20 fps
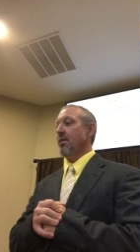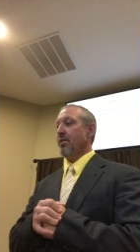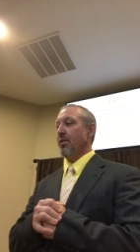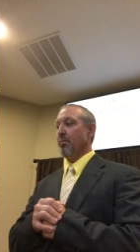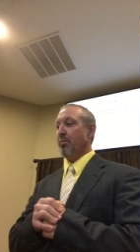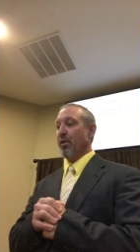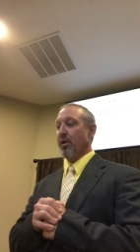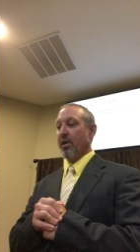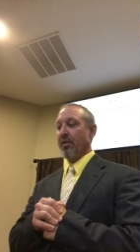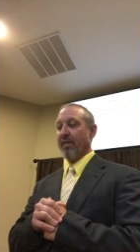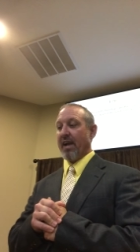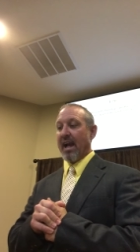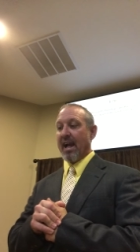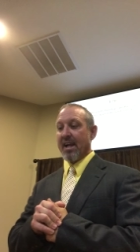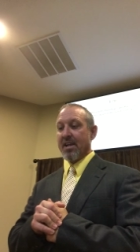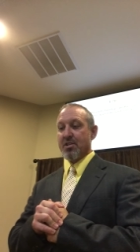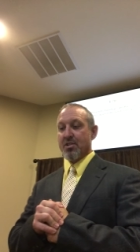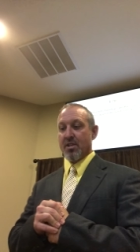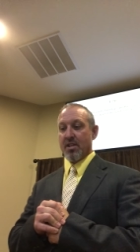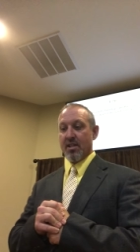The book of
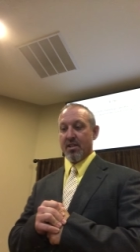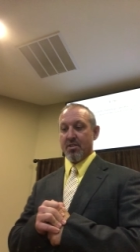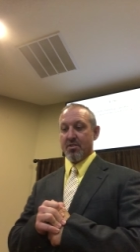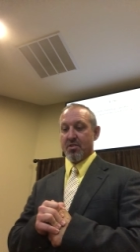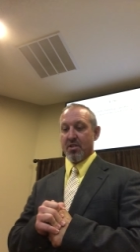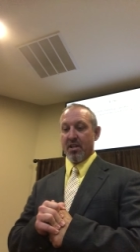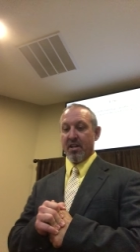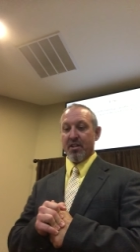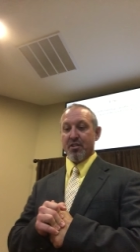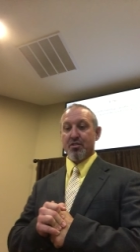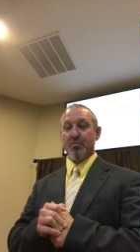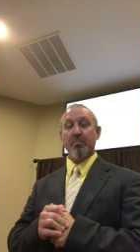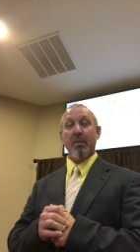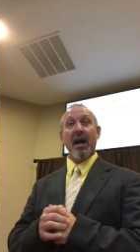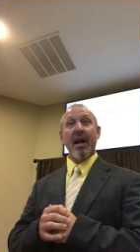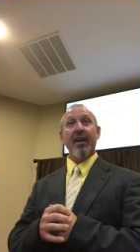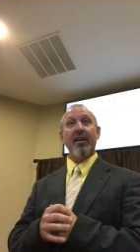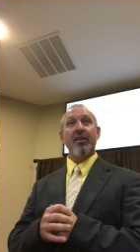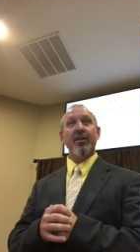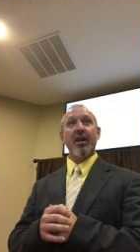Acts is an
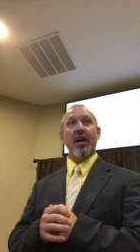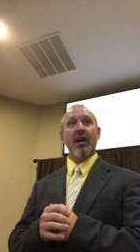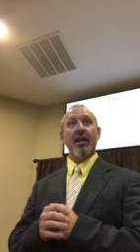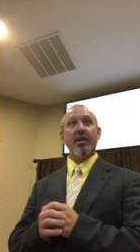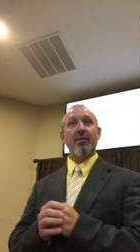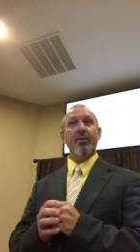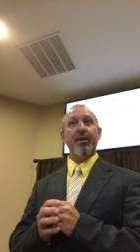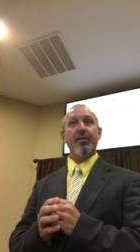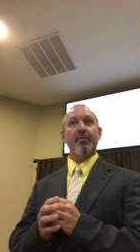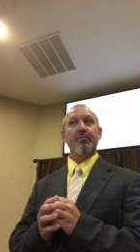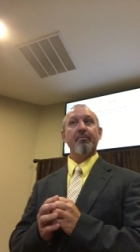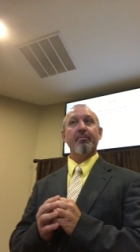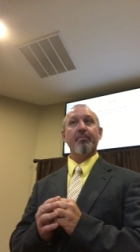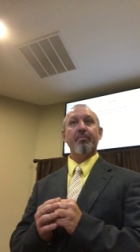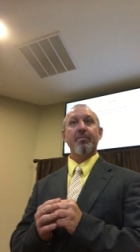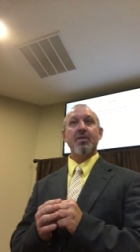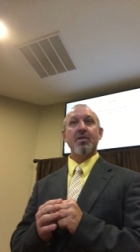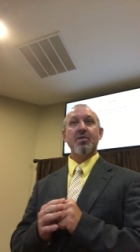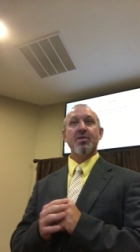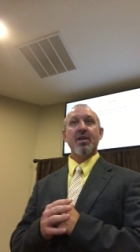inspired document,
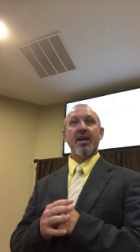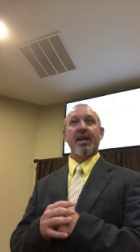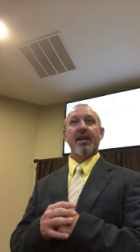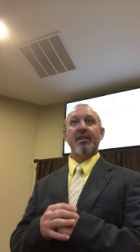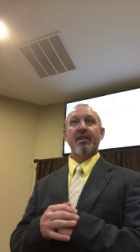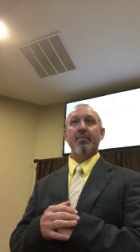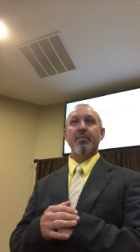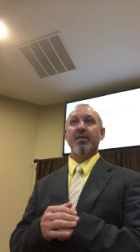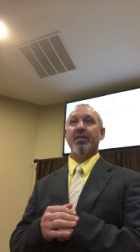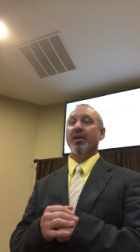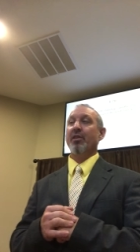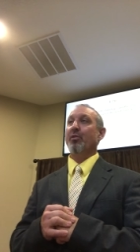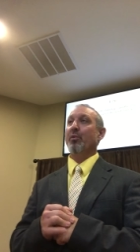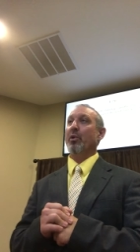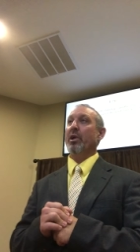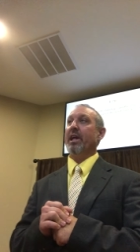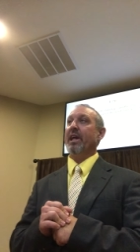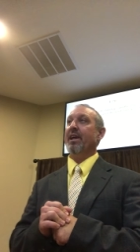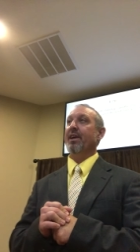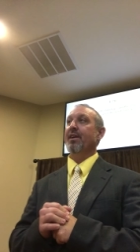2 Timothy
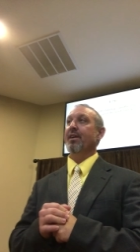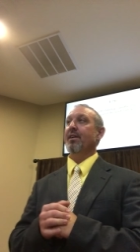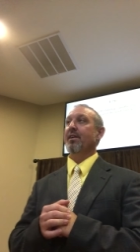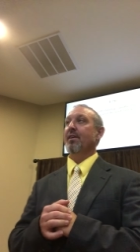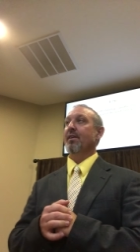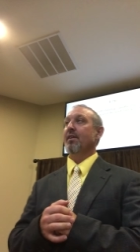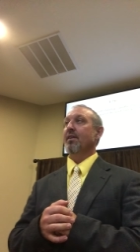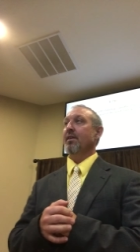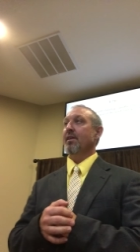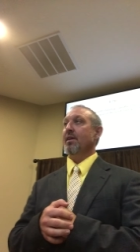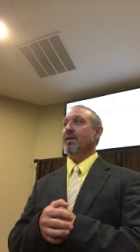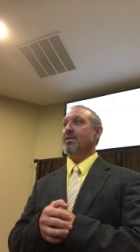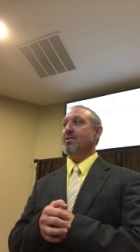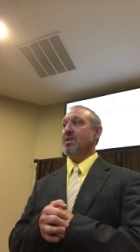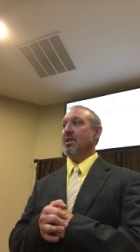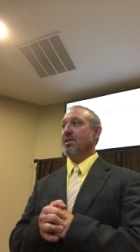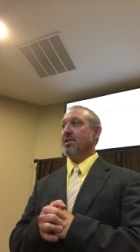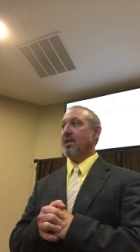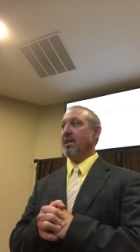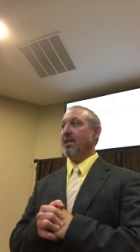3
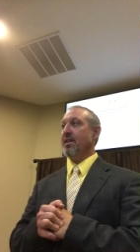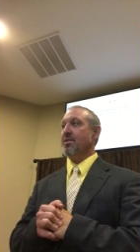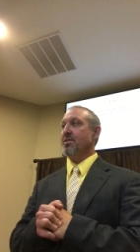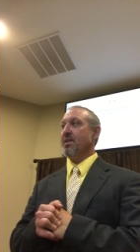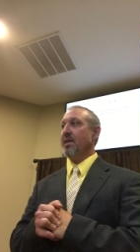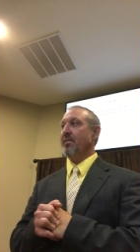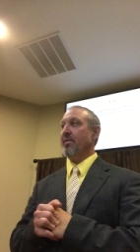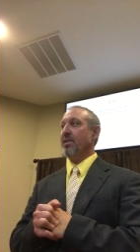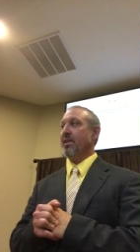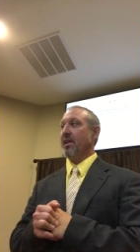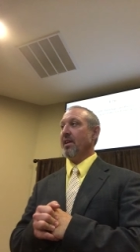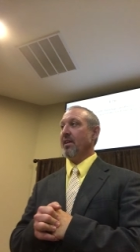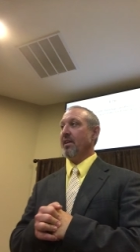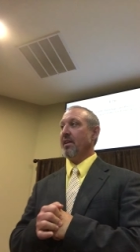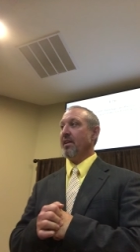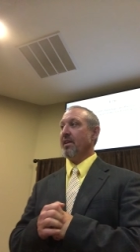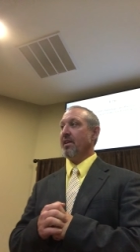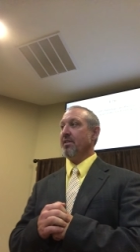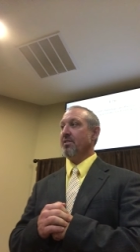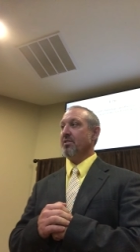16 and 17.
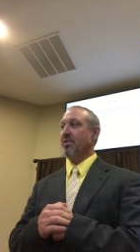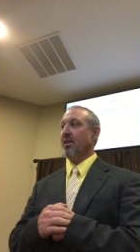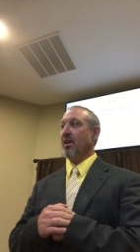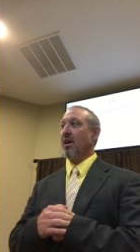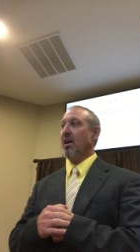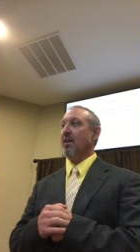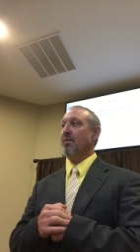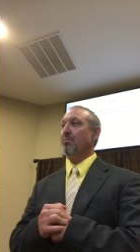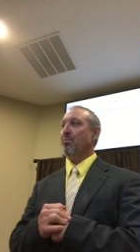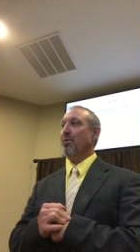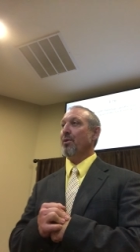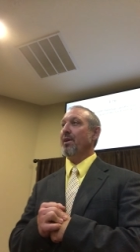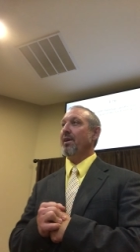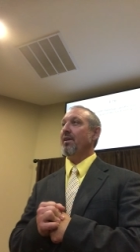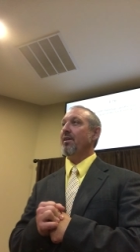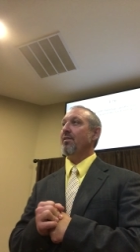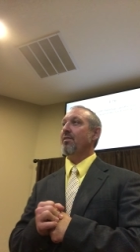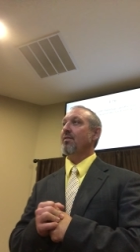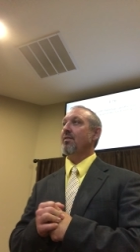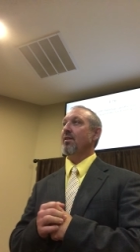It is God
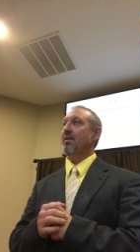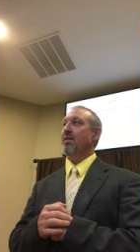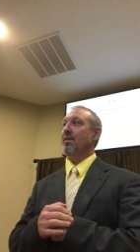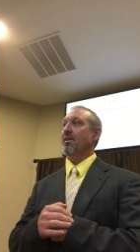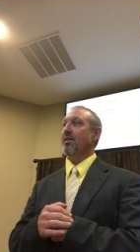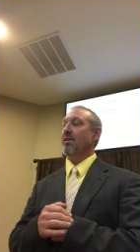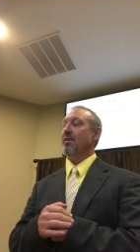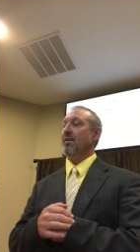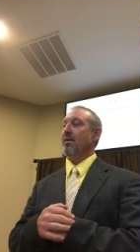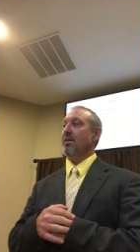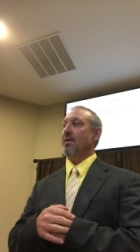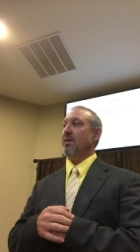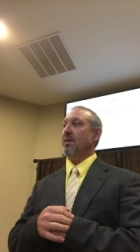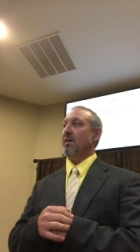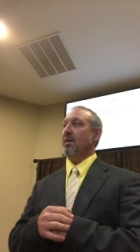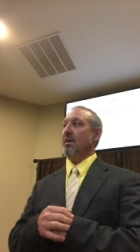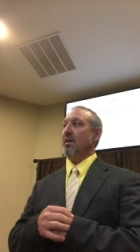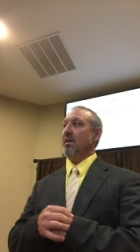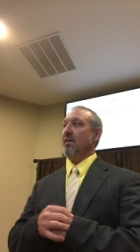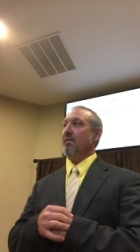breathed
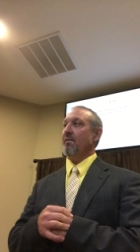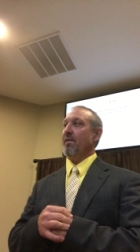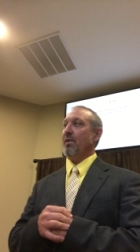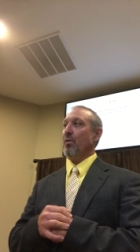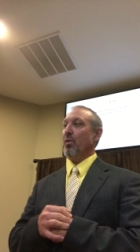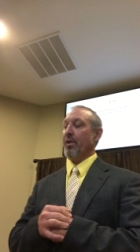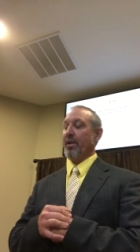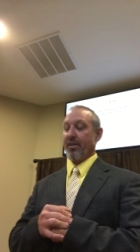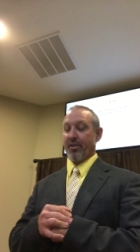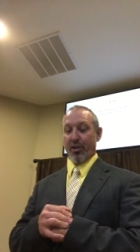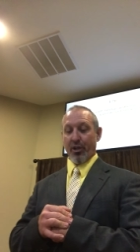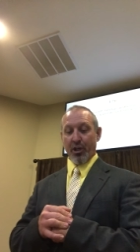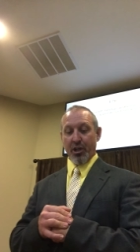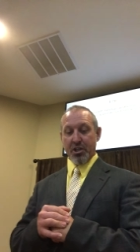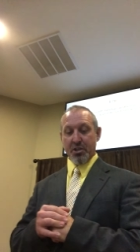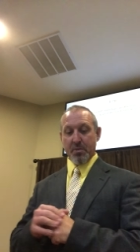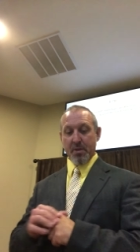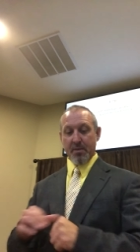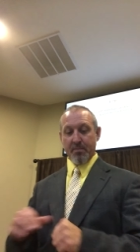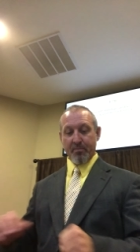if you want
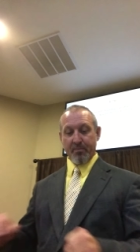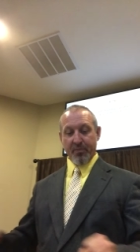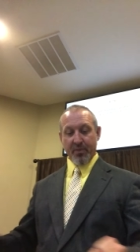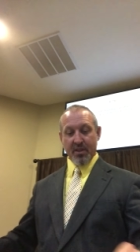encouragement,